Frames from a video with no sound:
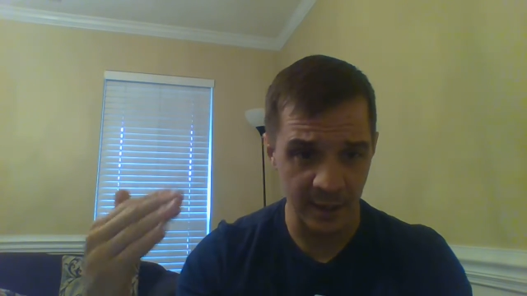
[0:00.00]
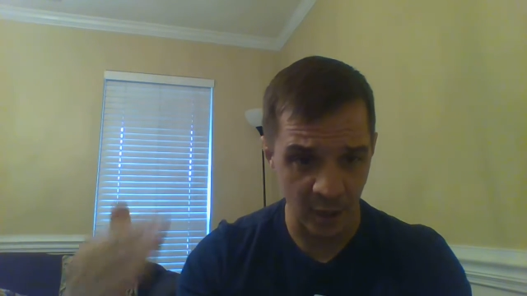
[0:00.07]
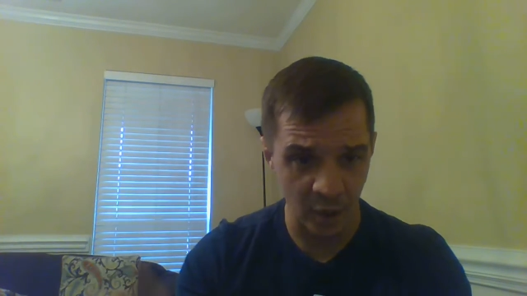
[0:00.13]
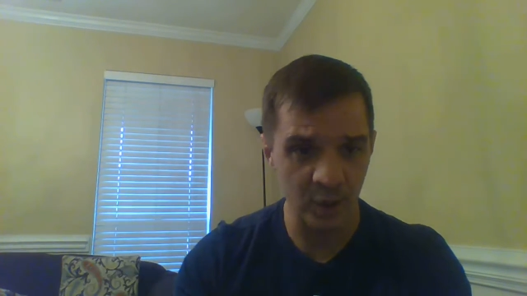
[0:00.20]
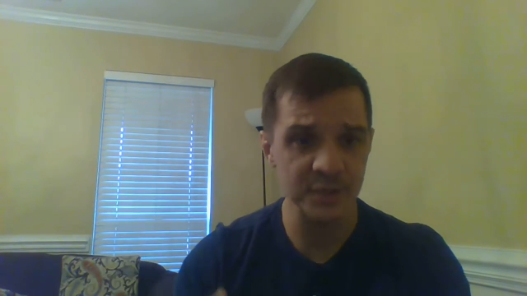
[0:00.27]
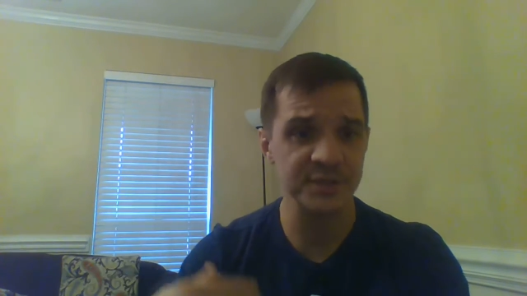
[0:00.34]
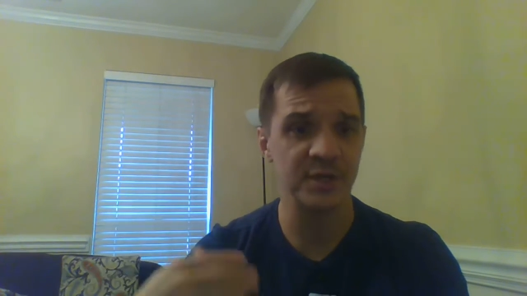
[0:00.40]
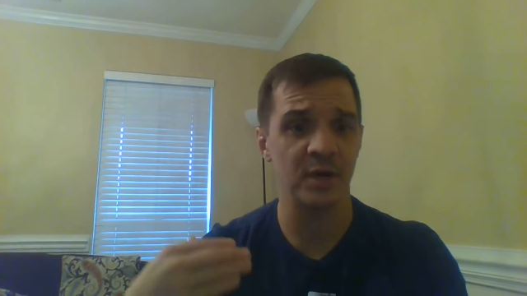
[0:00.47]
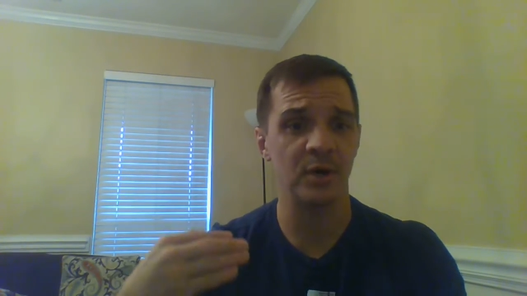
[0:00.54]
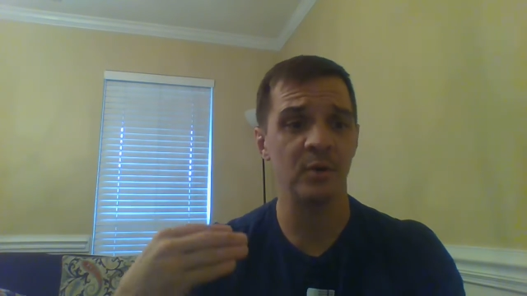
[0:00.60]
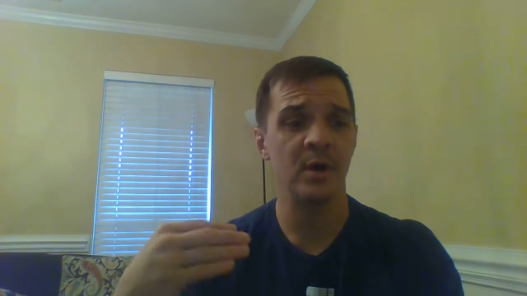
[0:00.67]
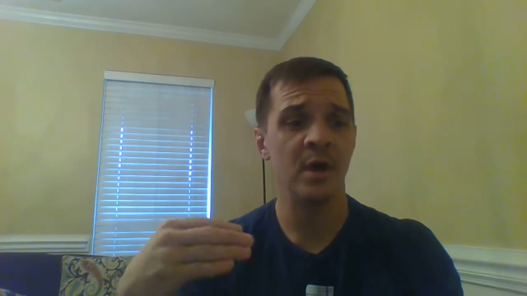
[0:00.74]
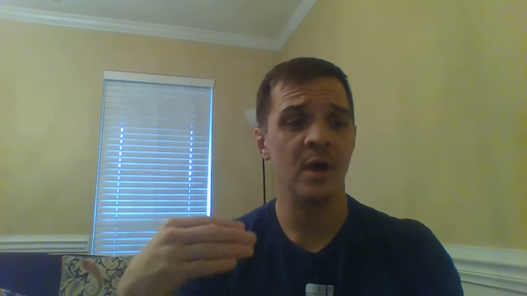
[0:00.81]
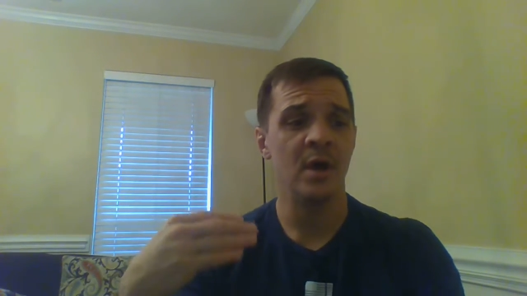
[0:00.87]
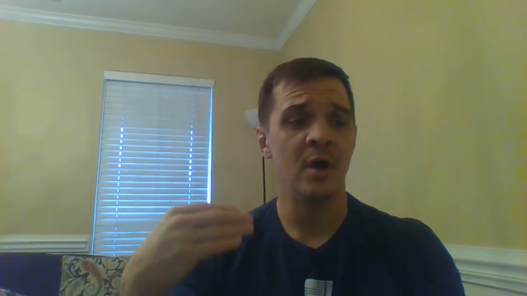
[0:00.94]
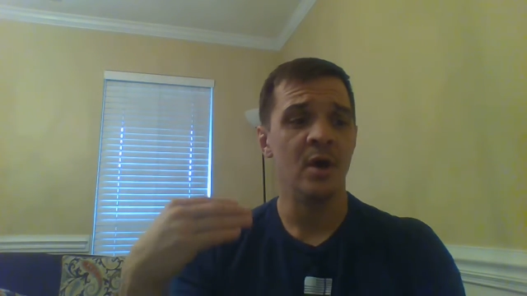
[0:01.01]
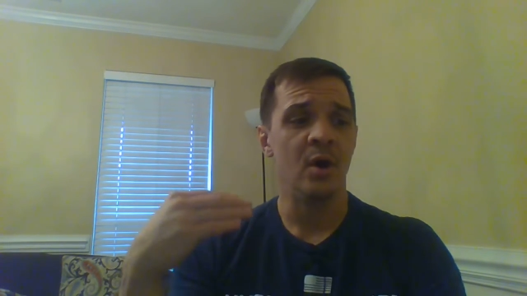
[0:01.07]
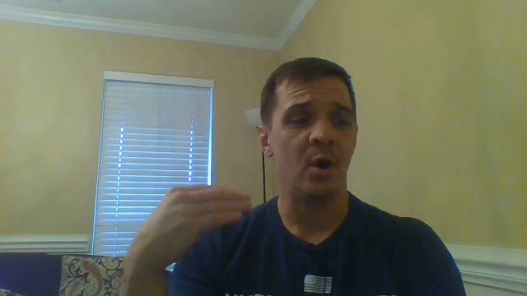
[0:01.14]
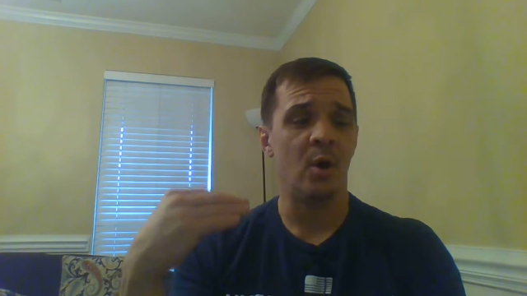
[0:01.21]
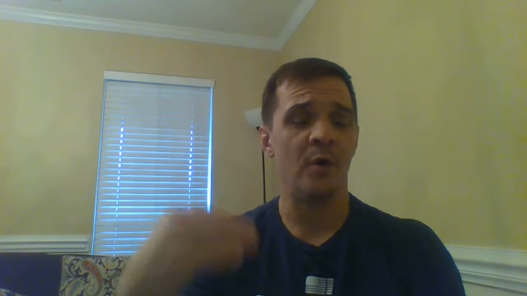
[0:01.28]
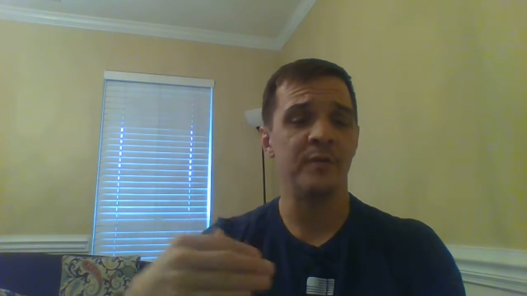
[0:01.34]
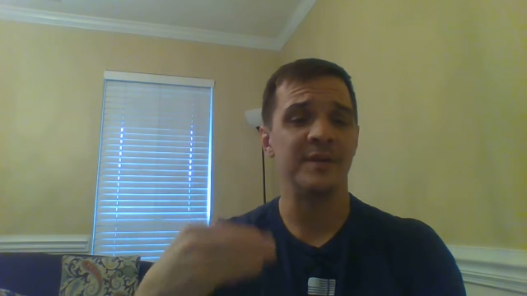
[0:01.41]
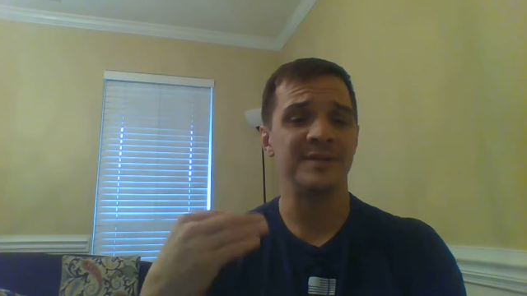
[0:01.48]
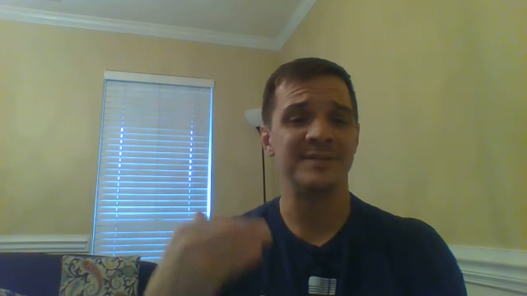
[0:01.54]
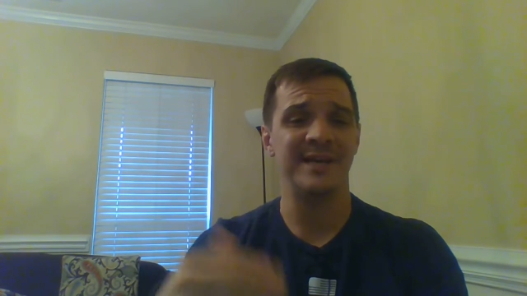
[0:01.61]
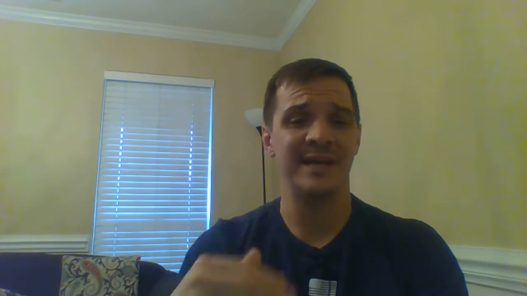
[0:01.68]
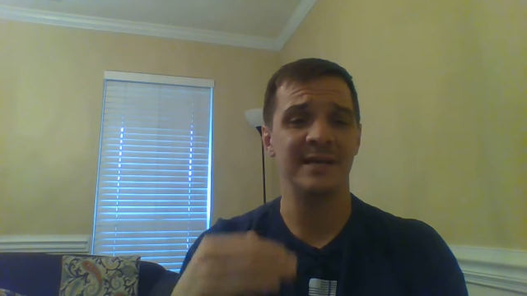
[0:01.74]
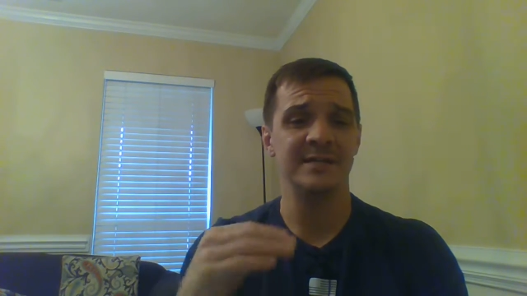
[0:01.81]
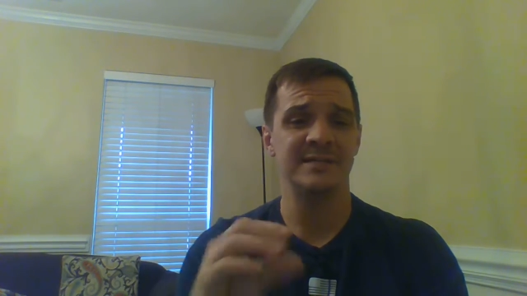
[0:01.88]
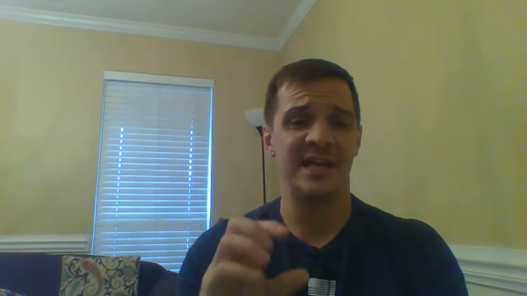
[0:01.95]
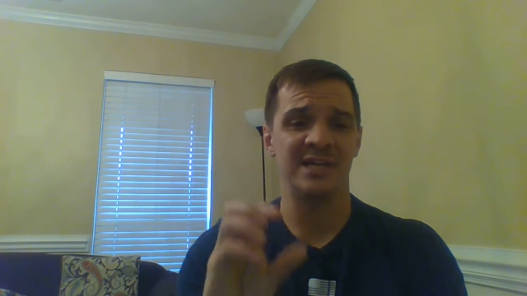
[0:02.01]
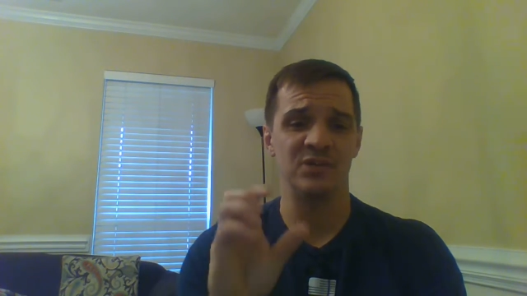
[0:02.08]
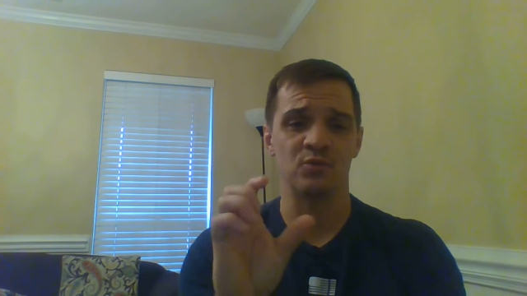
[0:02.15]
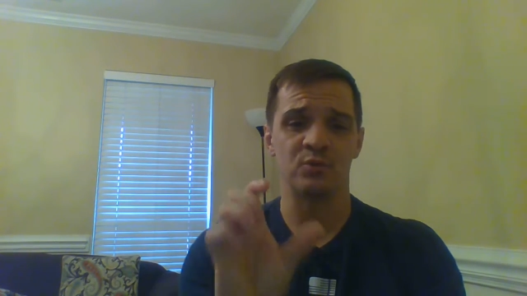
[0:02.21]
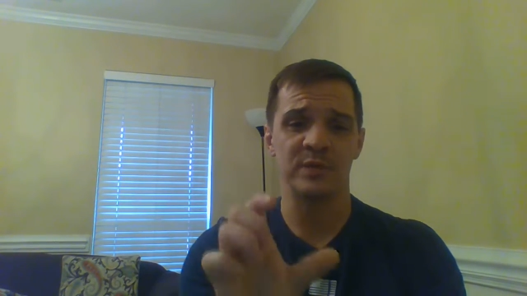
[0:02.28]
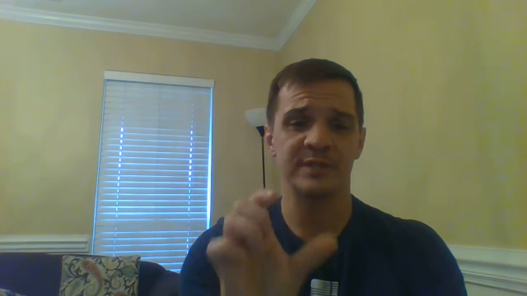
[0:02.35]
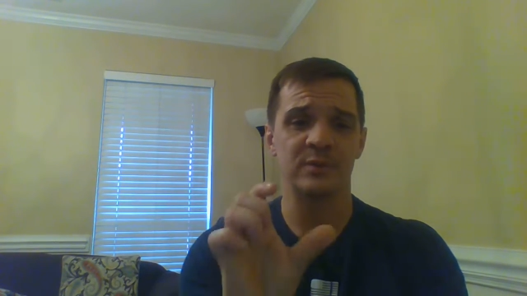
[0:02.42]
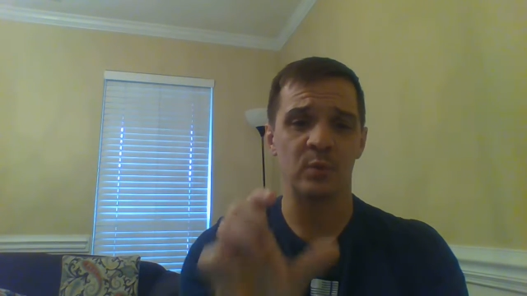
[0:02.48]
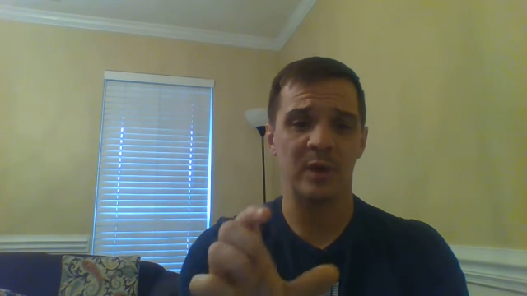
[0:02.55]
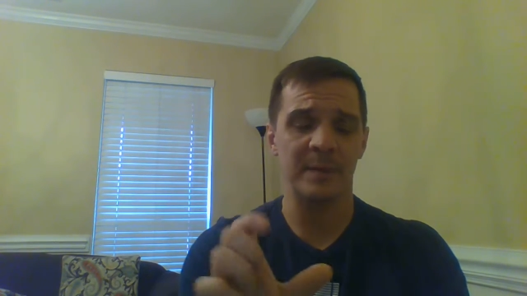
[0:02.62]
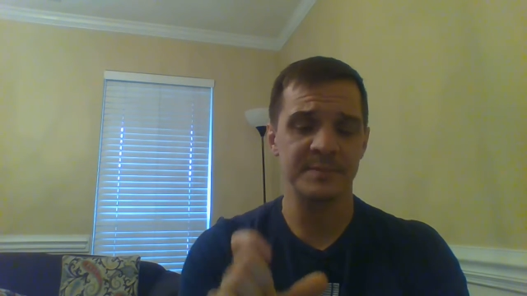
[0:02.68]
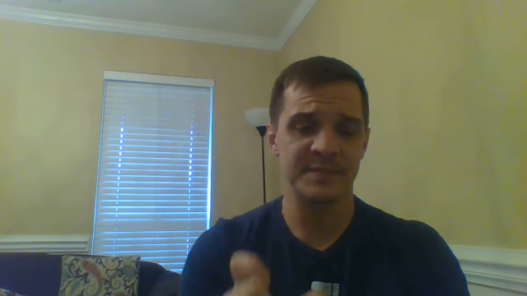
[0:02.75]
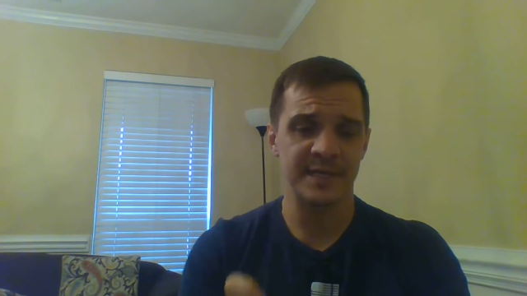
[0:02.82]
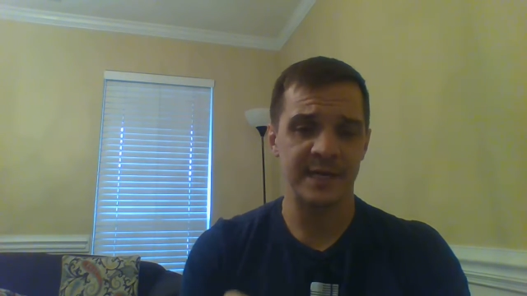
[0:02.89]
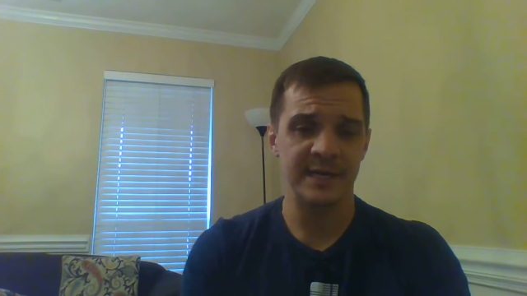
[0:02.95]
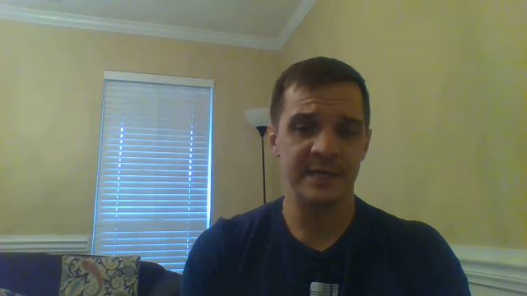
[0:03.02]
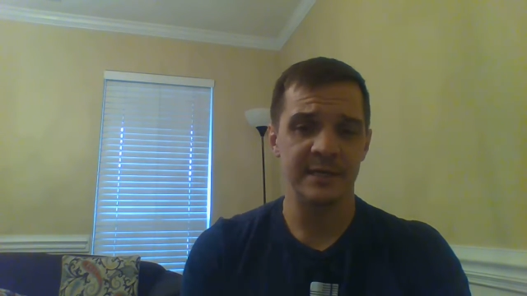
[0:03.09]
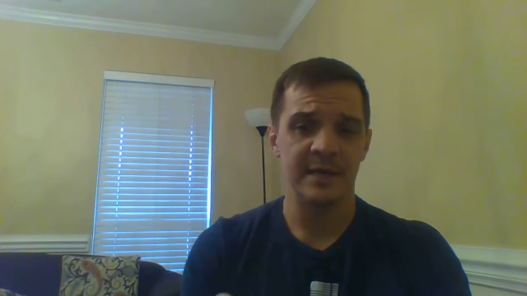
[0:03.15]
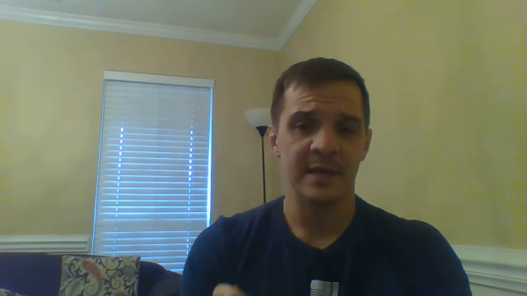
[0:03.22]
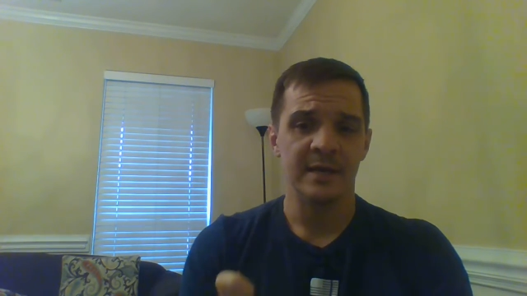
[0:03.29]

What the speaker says: Also, on the days that you read the website